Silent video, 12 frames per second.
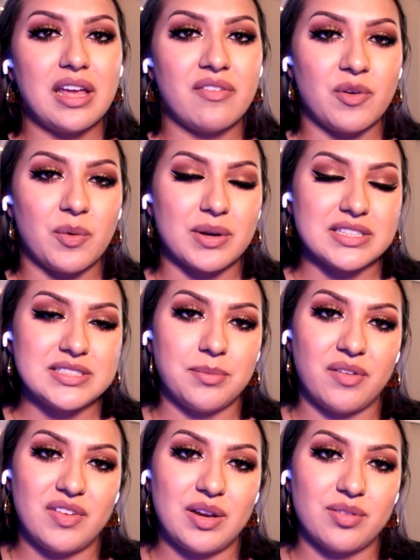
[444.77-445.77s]
If you want to see
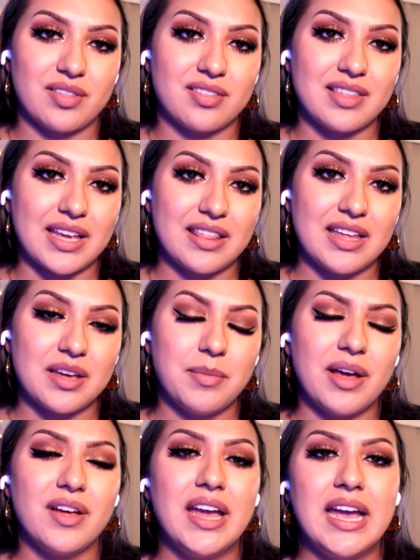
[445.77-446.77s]
my videos the second they come
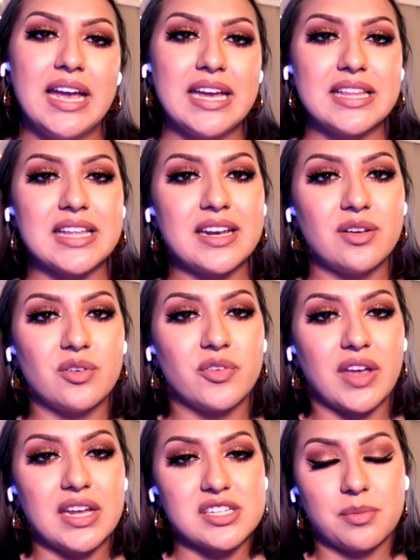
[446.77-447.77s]
out, hit that
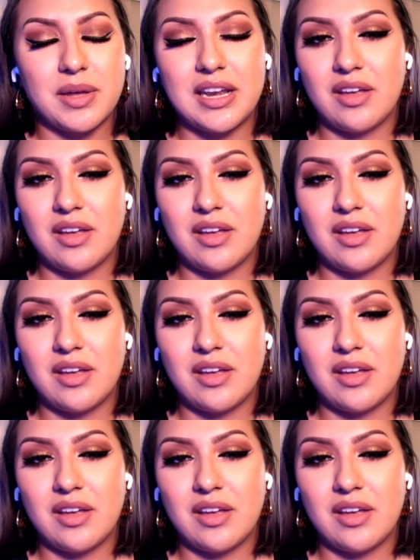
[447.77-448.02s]
notification button.